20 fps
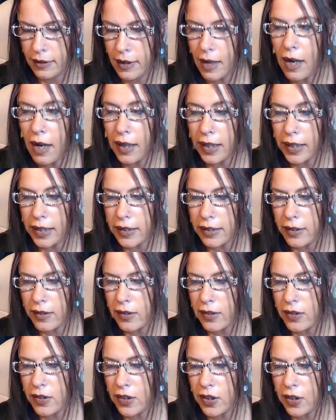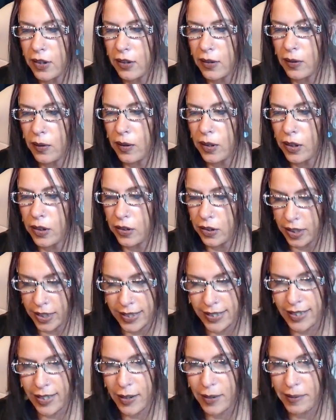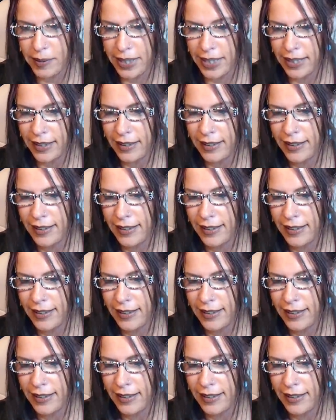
All right. So, can you guys hear me?